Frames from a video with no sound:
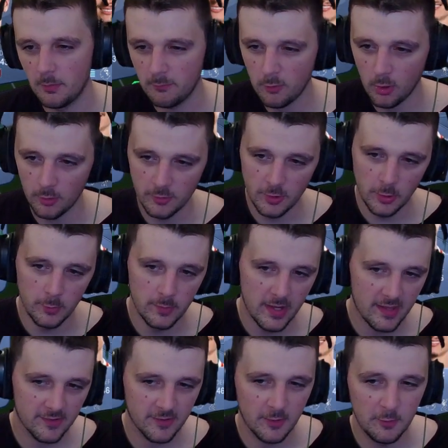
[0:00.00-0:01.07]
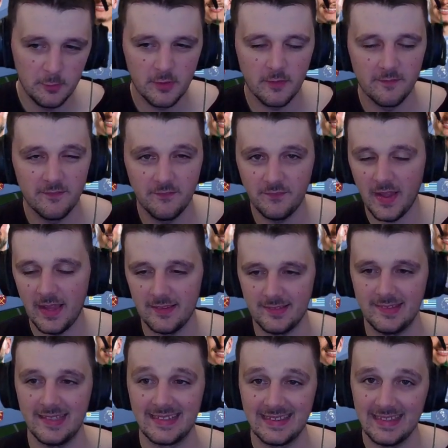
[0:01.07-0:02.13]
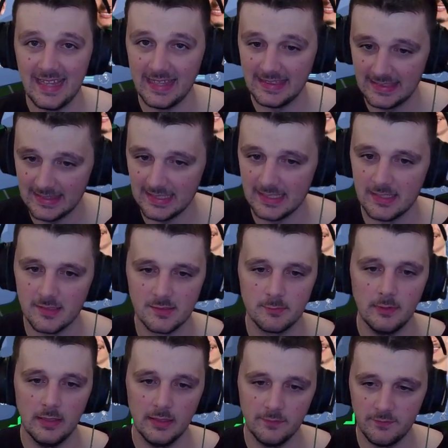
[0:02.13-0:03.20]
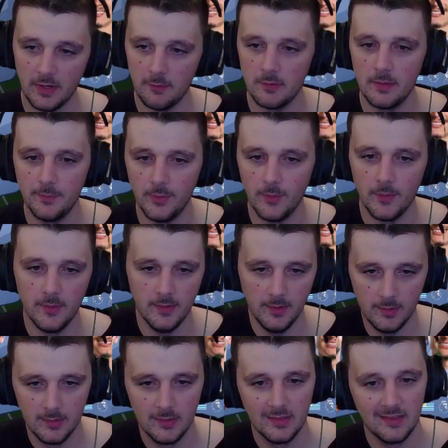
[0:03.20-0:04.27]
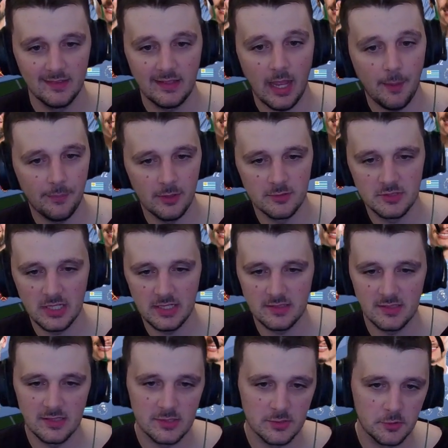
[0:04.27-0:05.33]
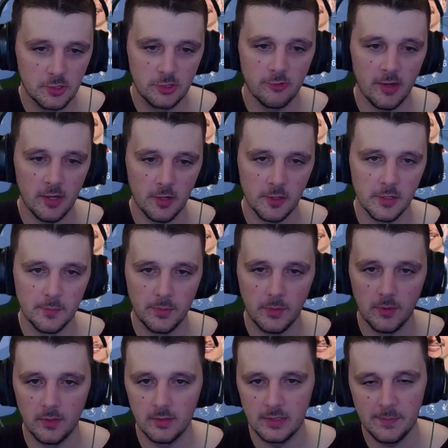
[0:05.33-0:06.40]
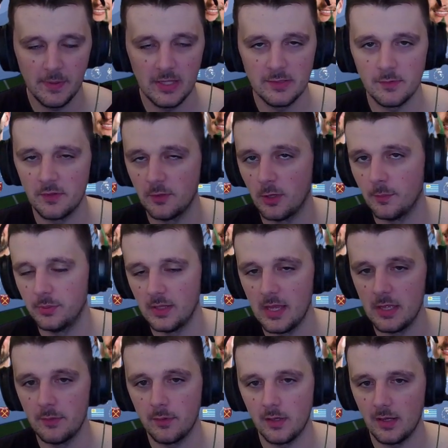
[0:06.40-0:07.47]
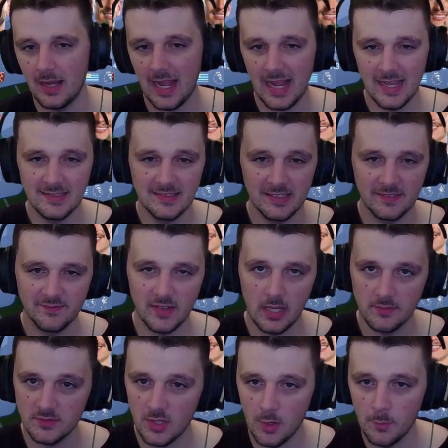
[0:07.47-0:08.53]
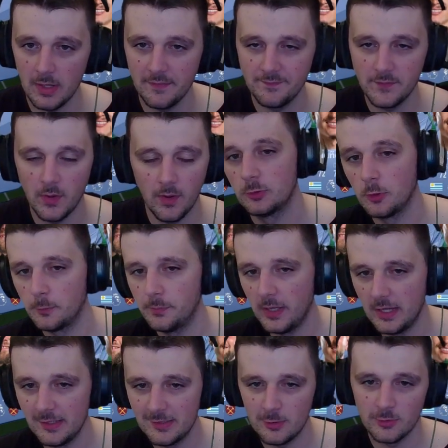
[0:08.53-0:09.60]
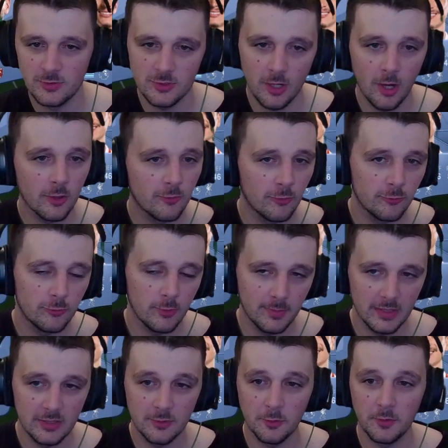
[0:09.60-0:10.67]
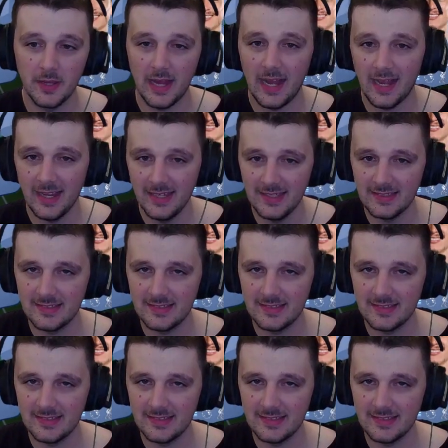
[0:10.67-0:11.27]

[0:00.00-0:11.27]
We've got Nunes, who's fast, lengthy as well. Very important. Gabriel Jesus, great on the ball. Depends what sort of player you are. Isaac, 5-star weak foot. Good pace, good shot, good dribbling, good height.